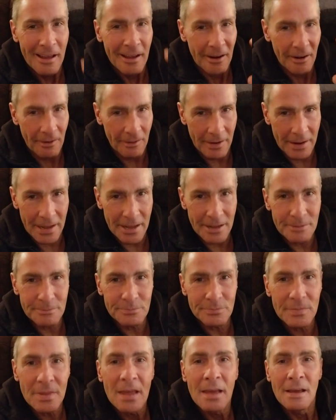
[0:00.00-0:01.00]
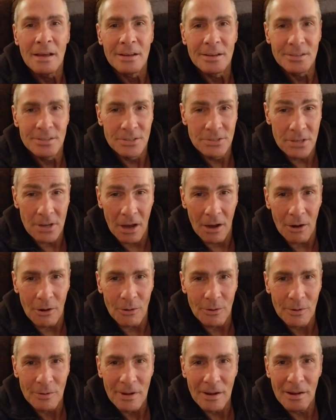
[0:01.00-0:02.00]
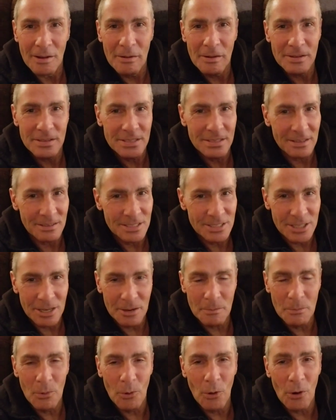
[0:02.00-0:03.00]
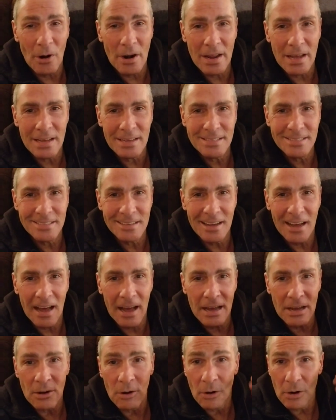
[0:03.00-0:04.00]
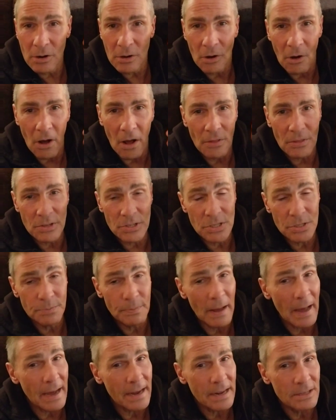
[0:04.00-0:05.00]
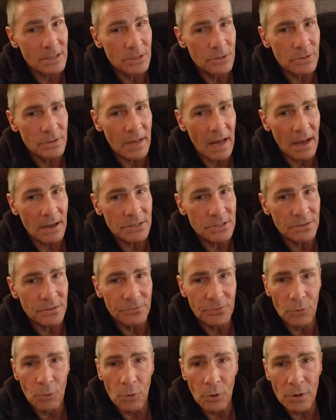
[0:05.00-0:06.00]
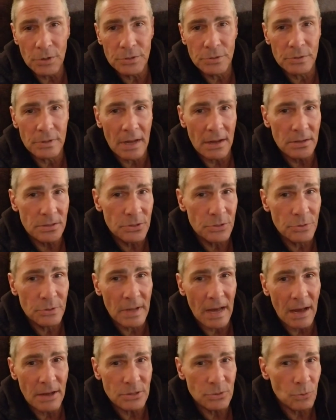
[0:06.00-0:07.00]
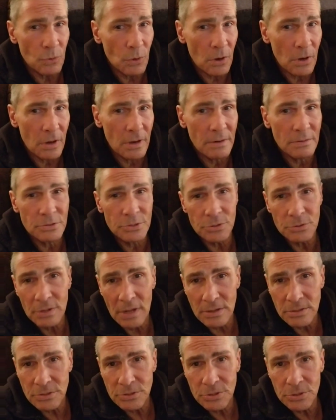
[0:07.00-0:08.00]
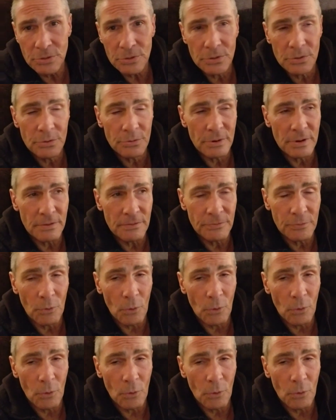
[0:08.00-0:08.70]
All right. So, some mornings I go to call. This is back in 2004, 2000, 2001, 2002, 3,